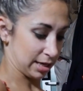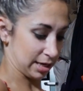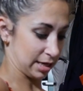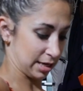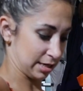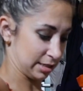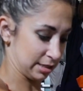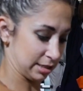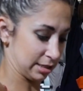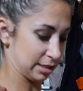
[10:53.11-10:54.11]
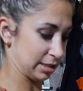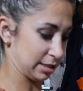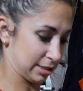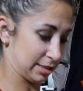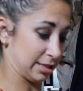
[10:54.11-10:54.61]
And
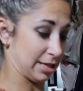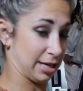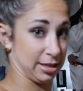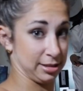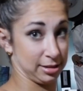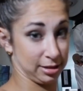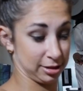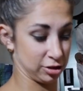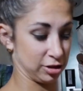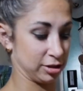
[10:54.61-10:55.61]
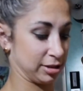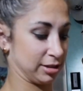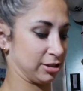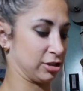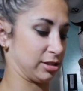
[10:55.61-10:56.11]
that is delicious.
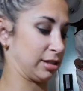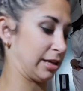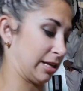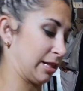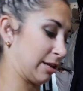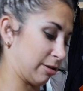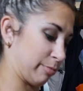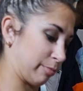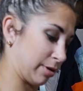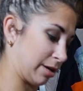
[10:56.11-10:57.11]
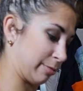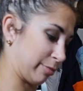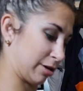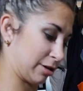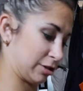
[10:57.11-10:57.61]
It's just like a little peanut
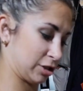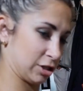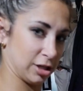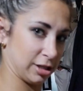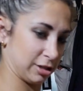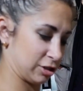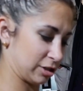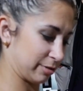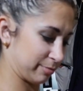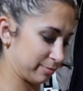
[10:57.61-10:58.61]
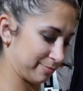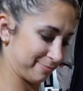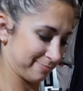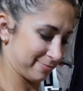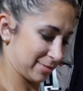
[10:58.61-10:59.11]
butter chocolate chip
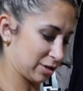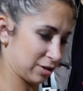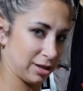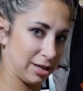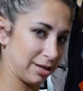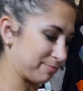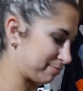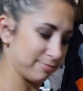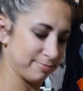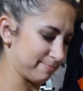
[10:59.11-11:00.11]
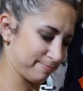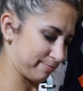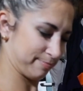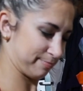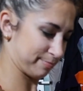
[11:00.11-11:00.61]
cookie
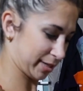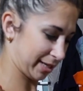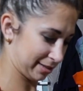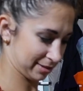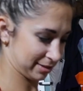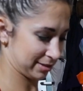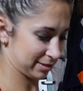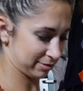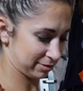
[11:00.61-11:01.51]
bite. It's so